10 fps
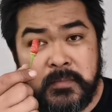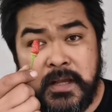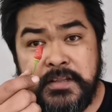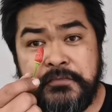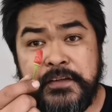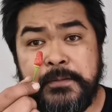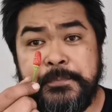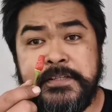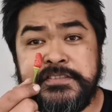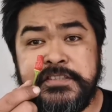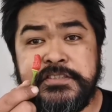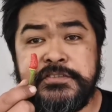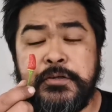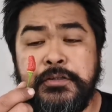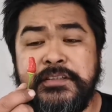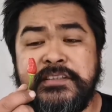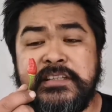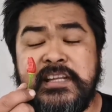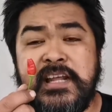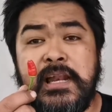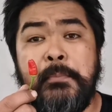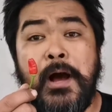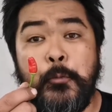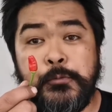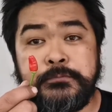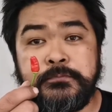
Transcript: in the Philippines. This is called Finalabao.